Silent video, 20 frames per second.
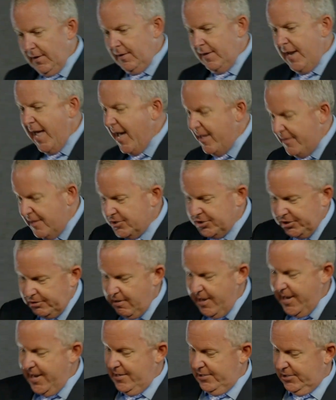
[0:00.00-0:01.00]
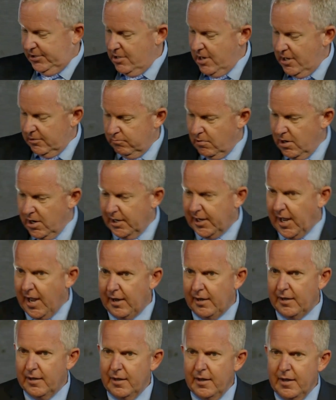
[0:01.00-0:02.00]
Now the screen's not
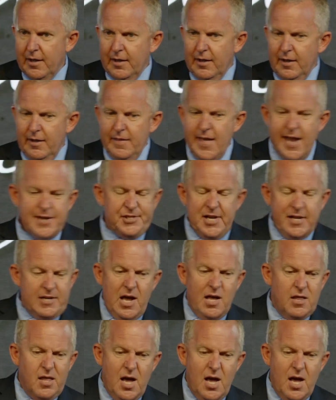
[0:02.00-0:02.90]
working. They said, no,